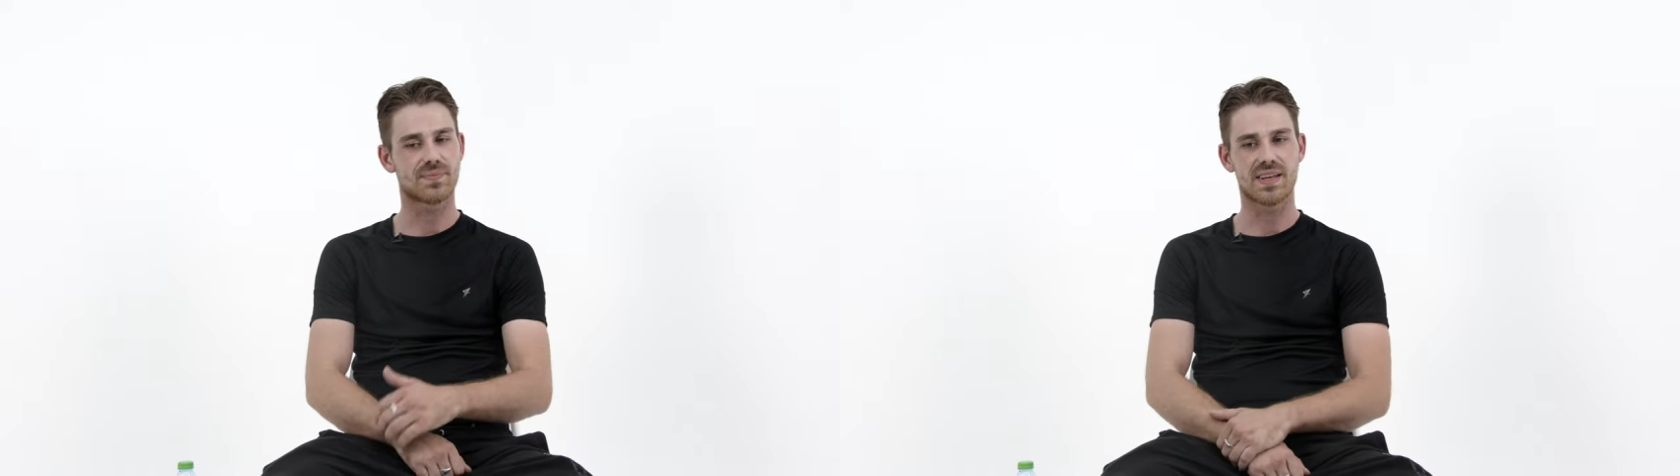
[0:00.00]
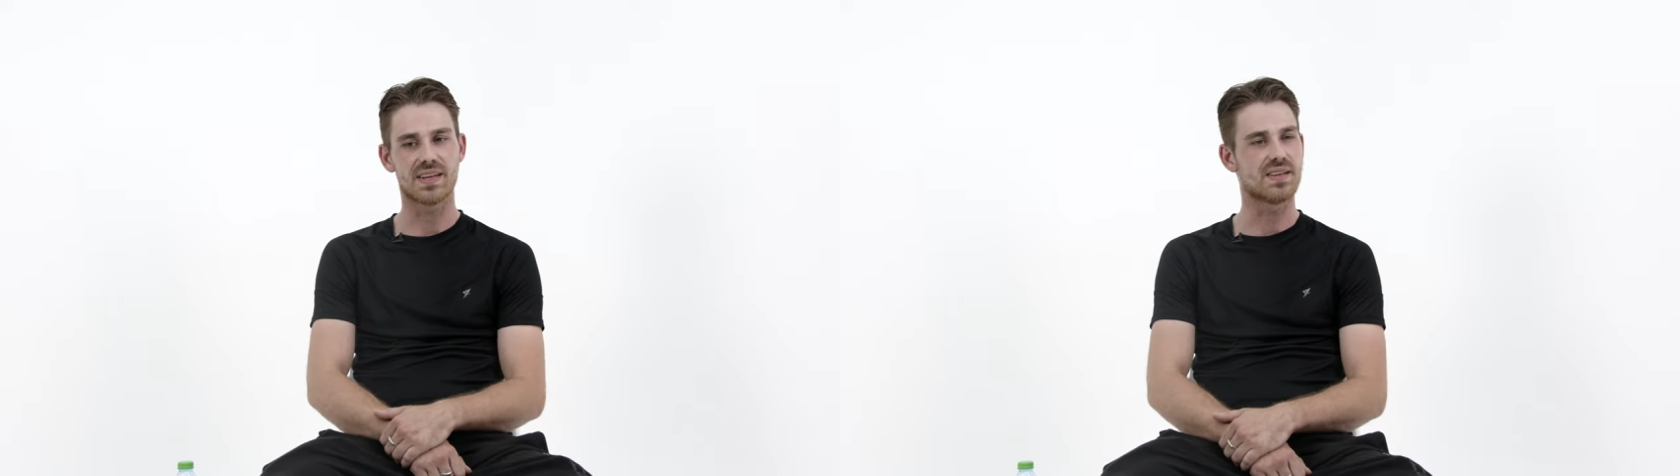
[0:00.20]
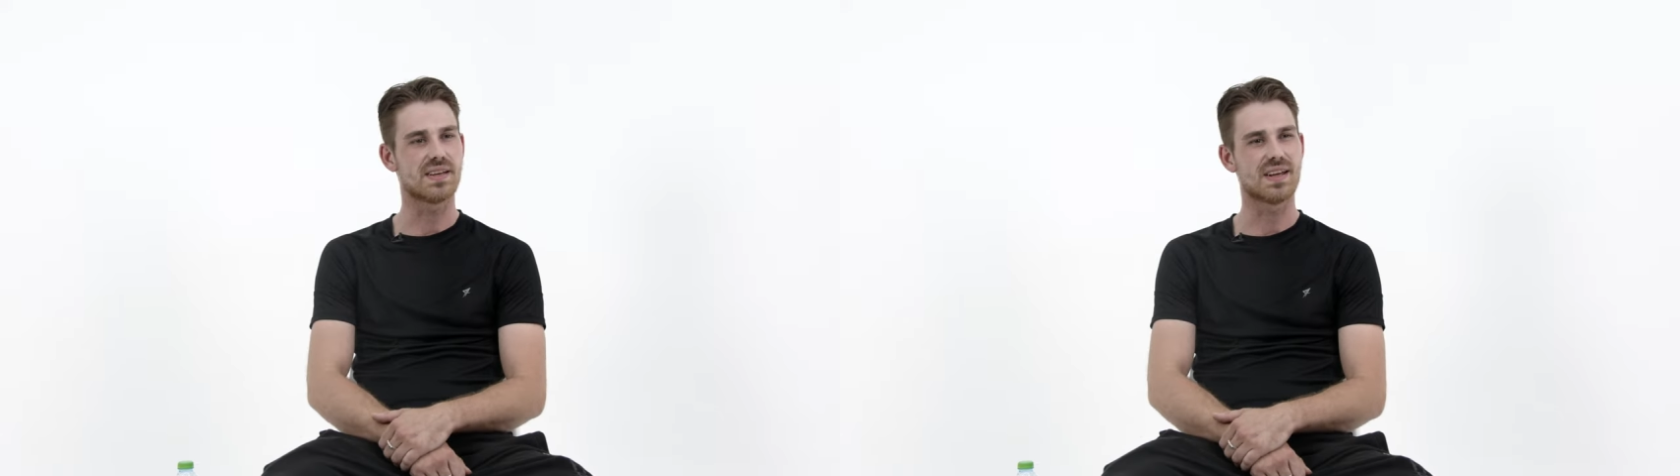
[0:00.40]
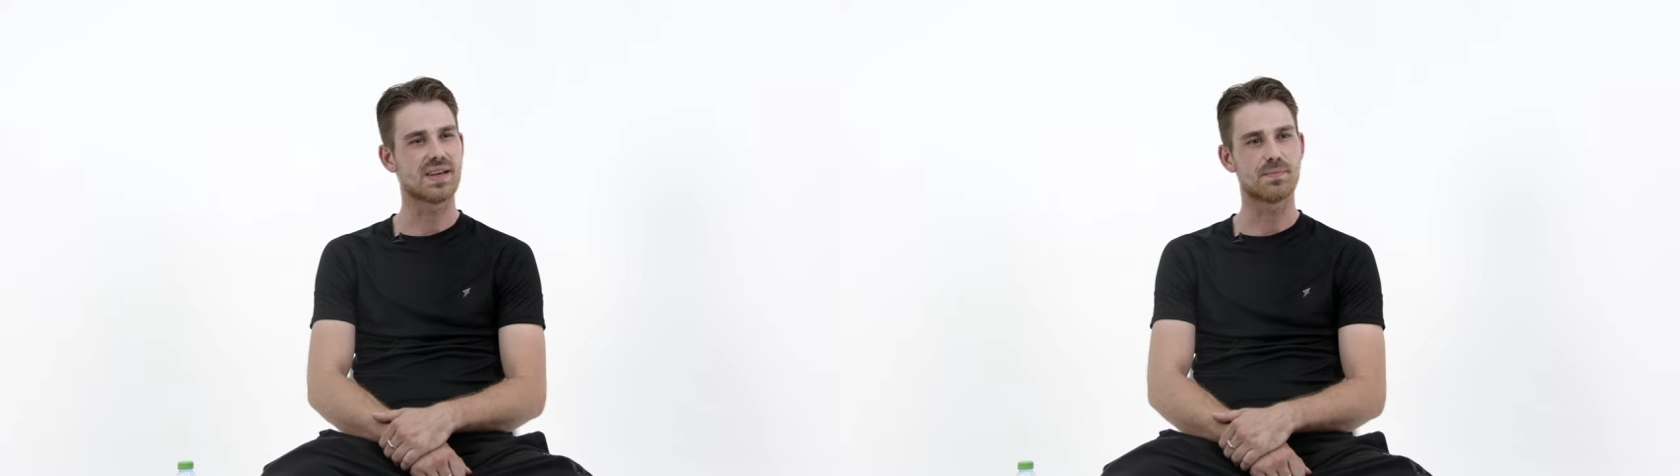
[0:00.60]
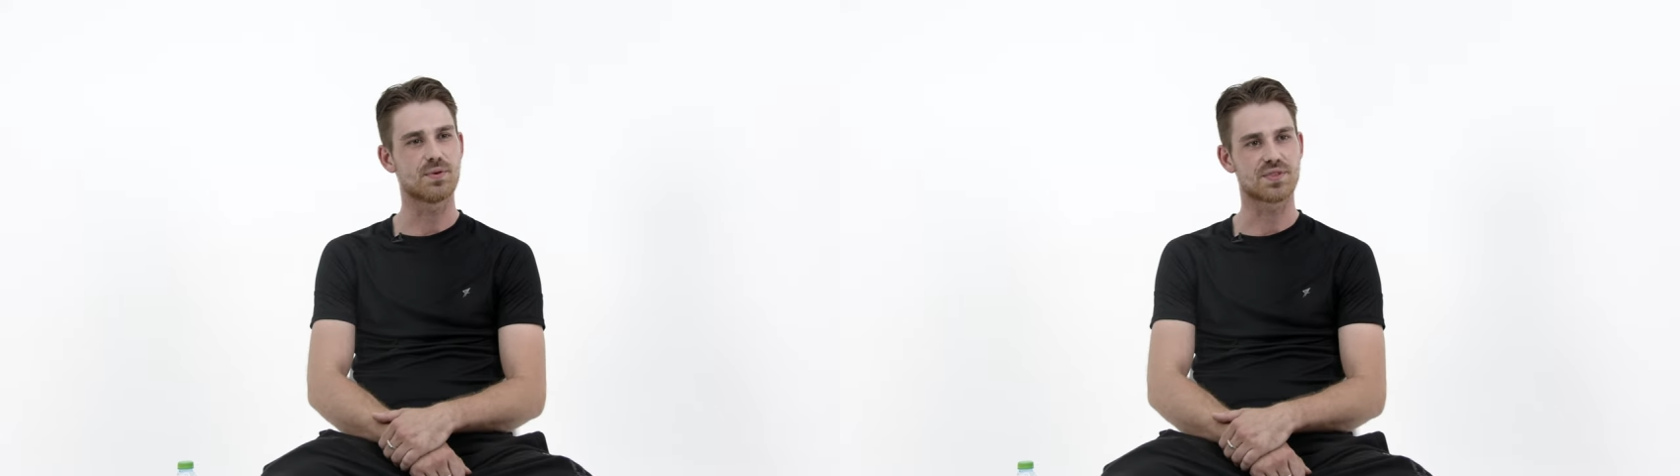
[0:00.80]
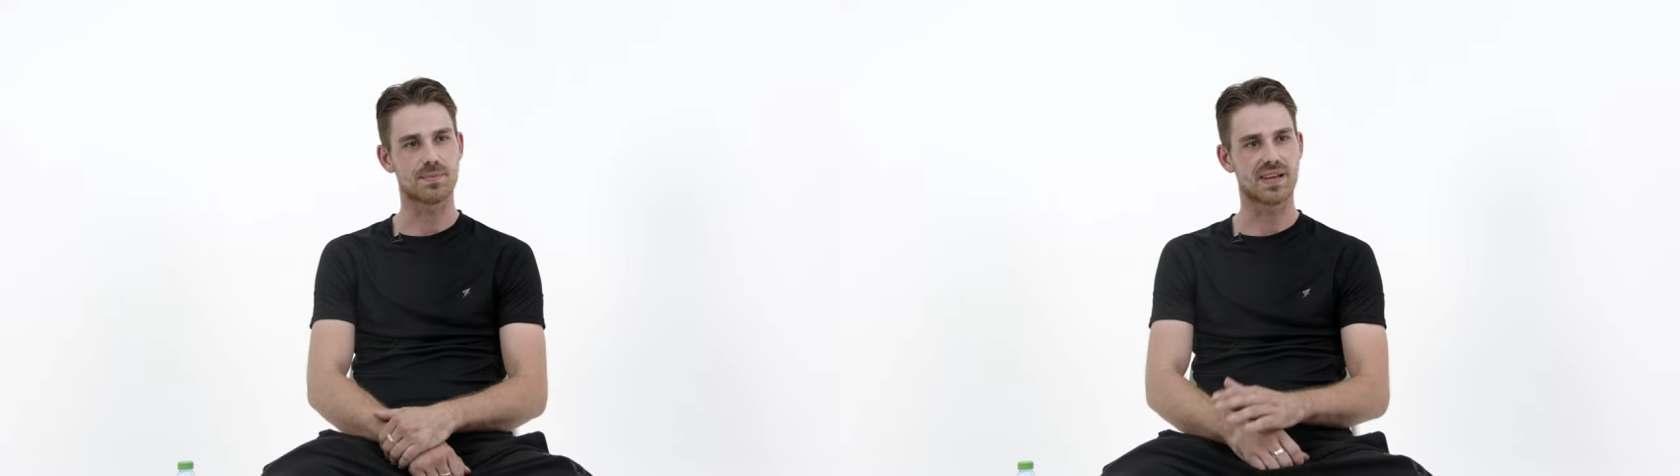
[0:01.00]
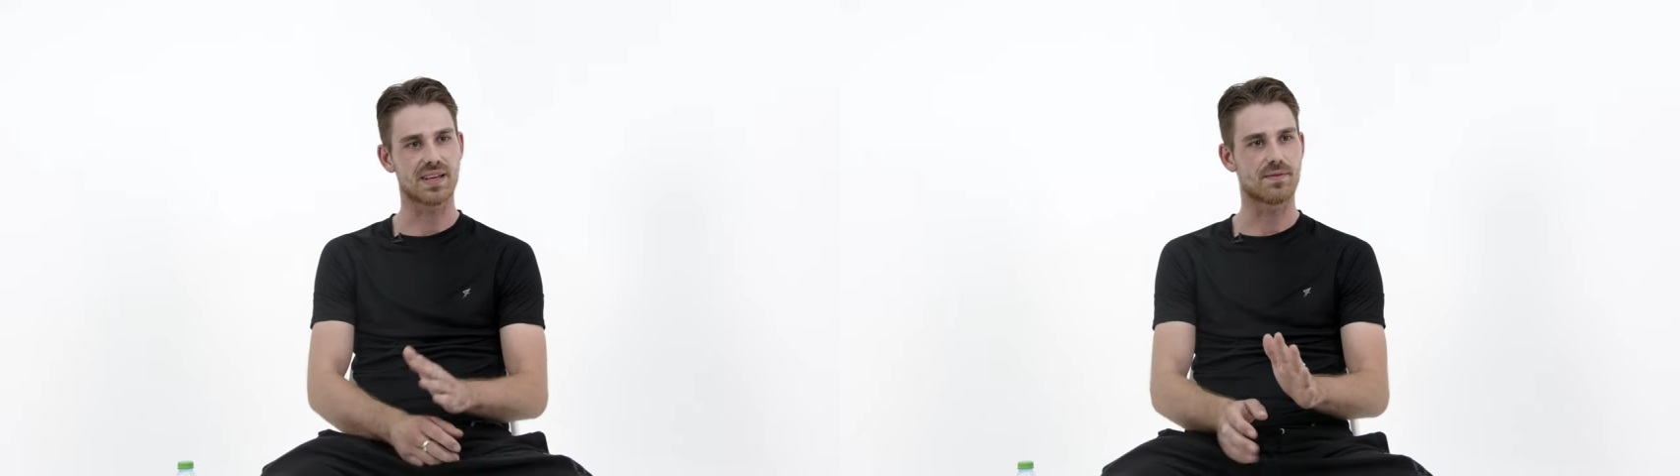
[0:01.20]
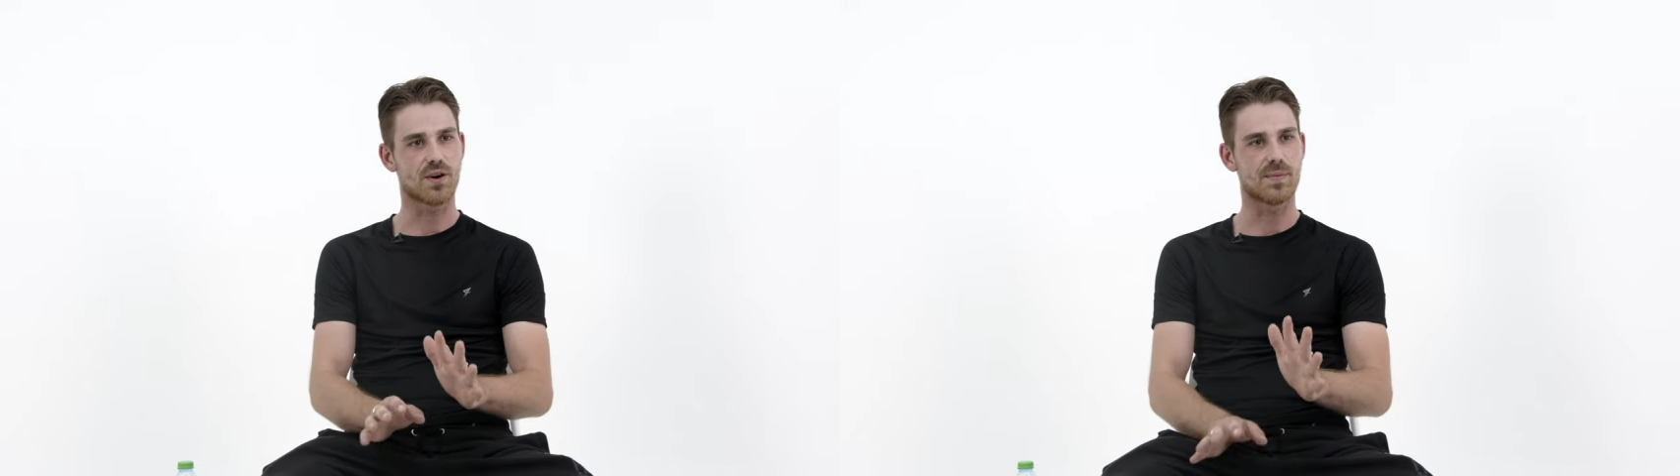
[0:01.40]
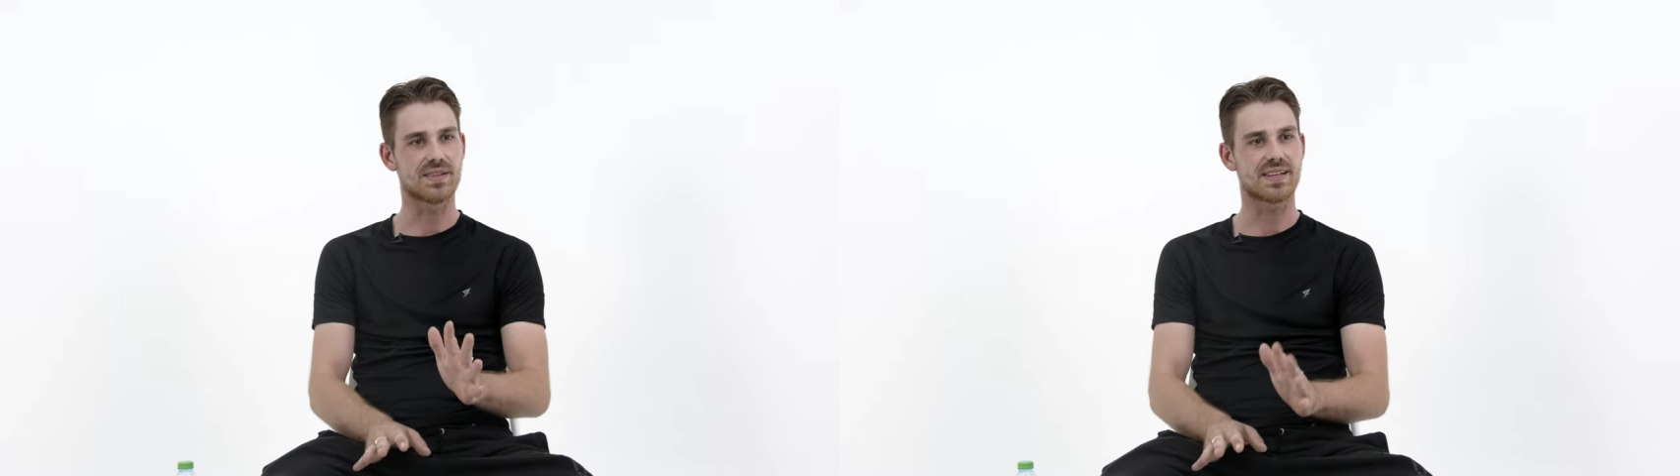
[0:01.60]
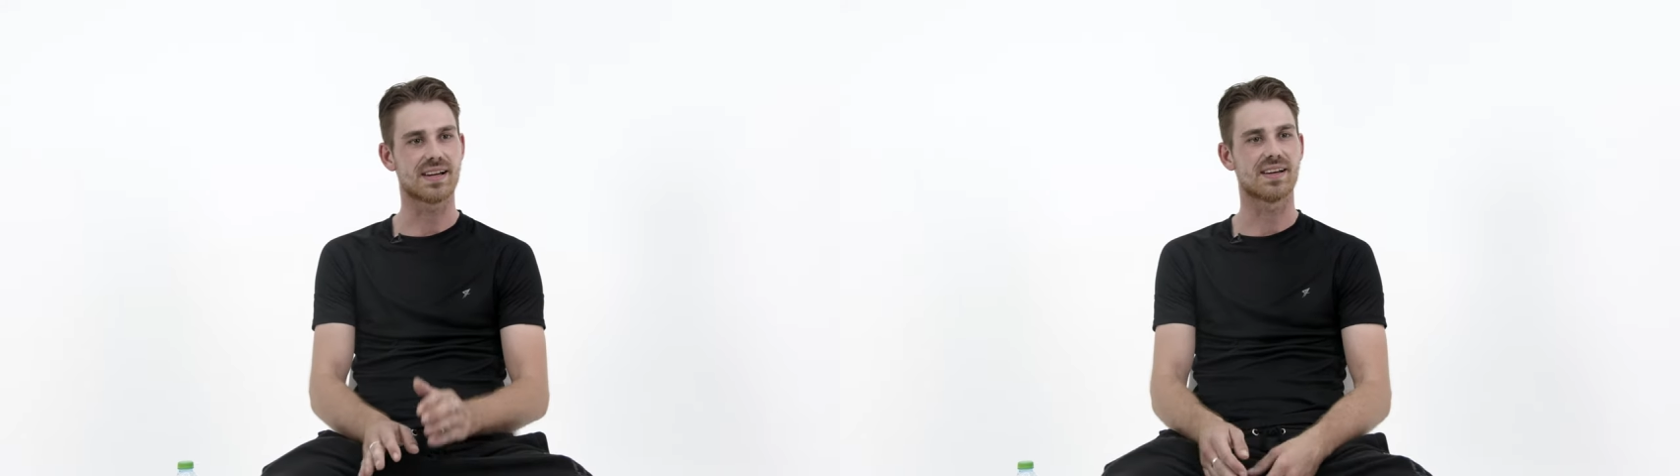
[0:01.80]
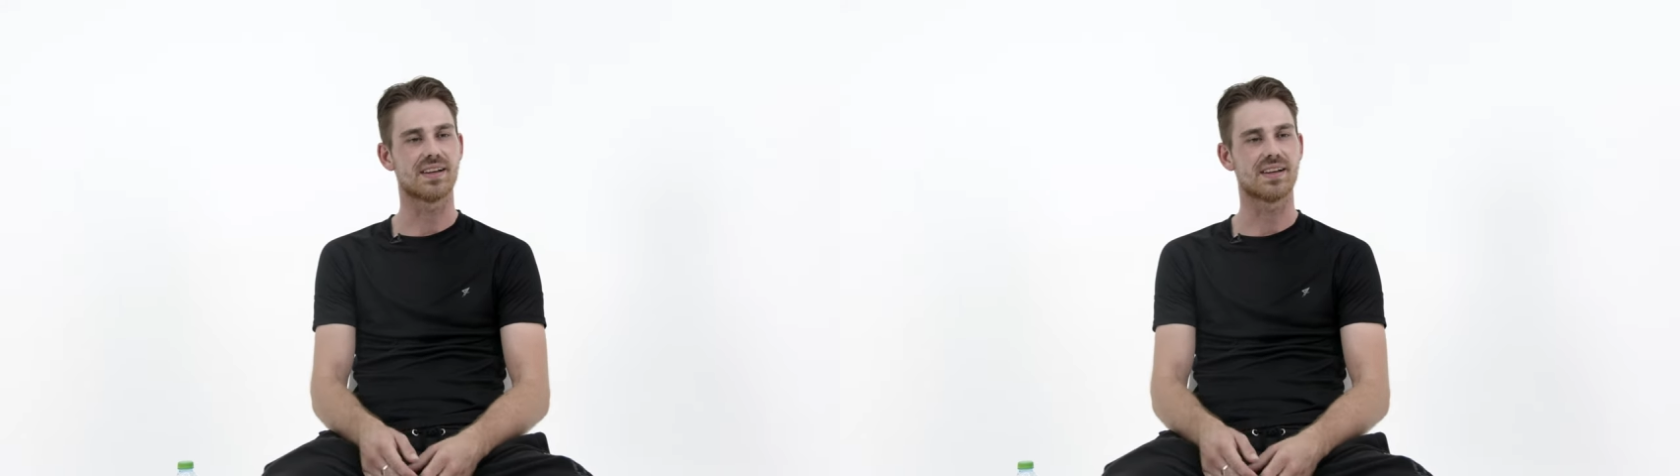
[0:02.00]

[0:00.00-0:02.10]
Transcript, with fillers: he, he, he, put some negative comments out,